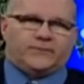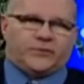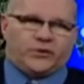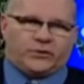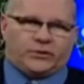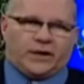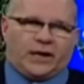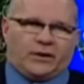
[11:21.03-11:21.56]

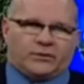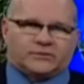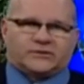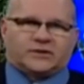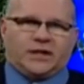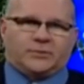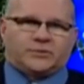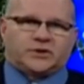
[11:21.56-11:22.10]
You're now a
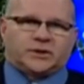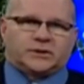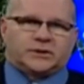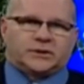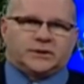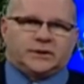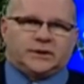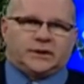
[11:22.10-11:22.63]

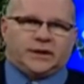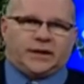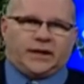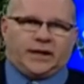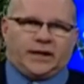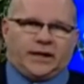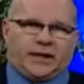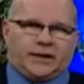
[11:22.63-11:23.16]
subject,
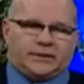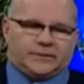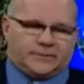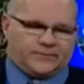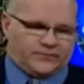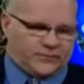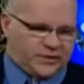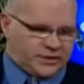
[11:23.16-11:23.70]
and
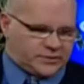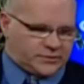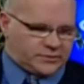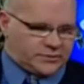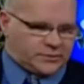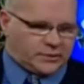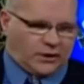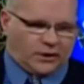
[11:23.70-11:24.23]

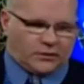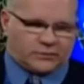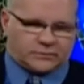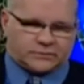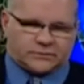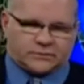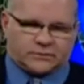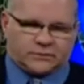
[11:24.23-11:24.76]
our
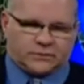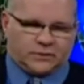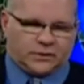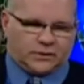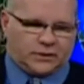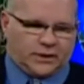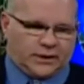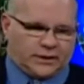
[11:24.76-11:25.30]

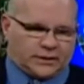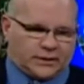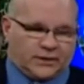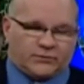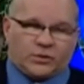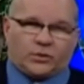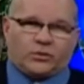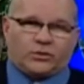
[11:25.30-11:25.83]

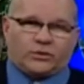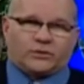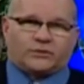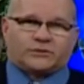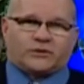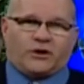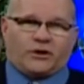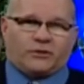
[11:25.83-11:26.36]
government
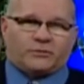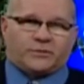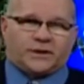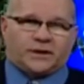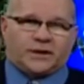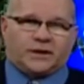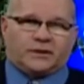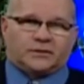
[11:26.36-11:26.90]
workers aren't
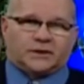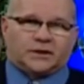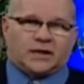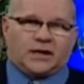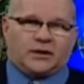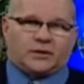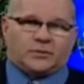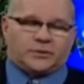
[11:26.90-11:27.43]
being held
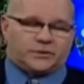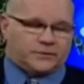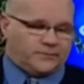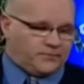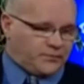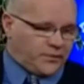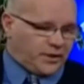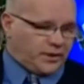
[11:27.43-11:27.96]
accountable.
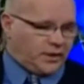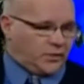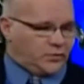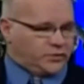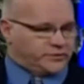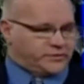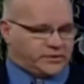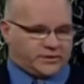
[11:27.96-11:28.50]

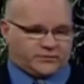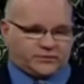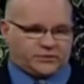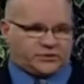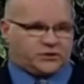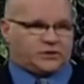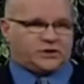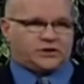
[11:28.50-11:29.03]
And we'll see if the
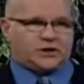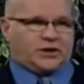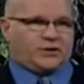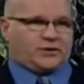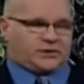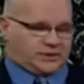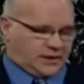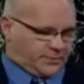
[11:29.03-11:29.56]

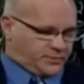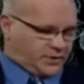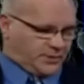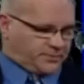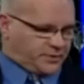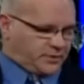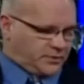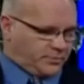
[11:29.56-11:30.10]
judiciary steps
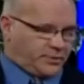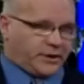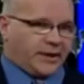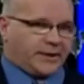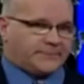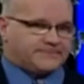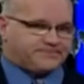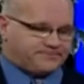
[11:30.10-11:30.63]
up to the
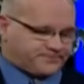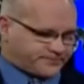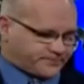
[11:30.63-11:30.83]
plate.